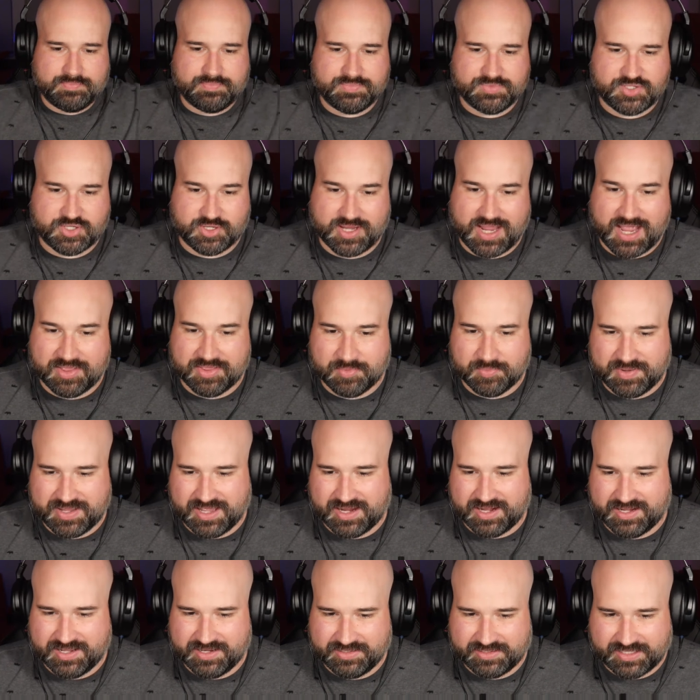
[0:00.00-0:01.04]
So yeah, then we
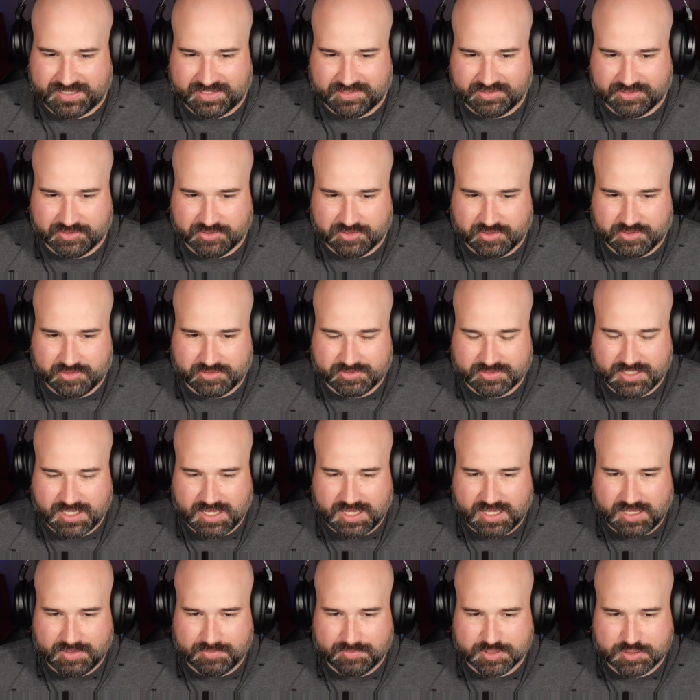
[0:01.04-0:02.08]
kind of get like a little
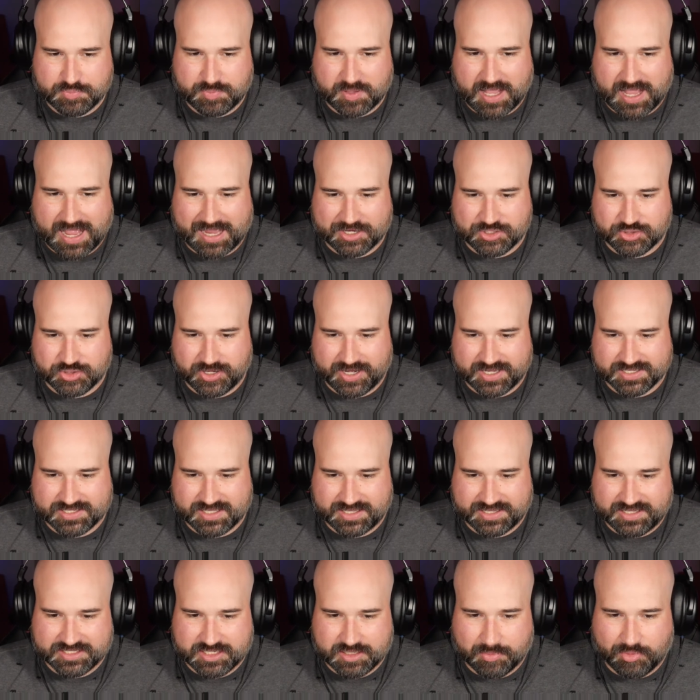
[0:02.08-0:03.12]
uh, splash, or I guess
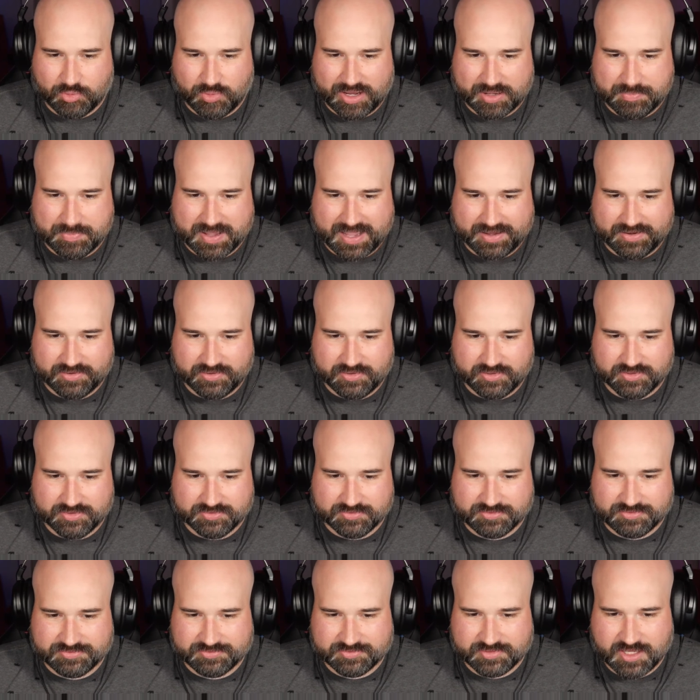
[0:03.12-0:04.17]
like a double wide panel
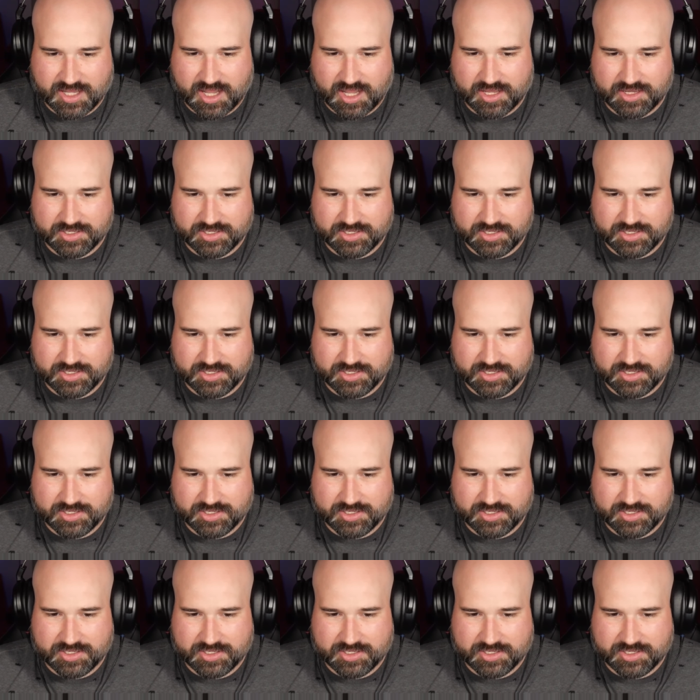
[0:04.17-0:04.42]
of uh,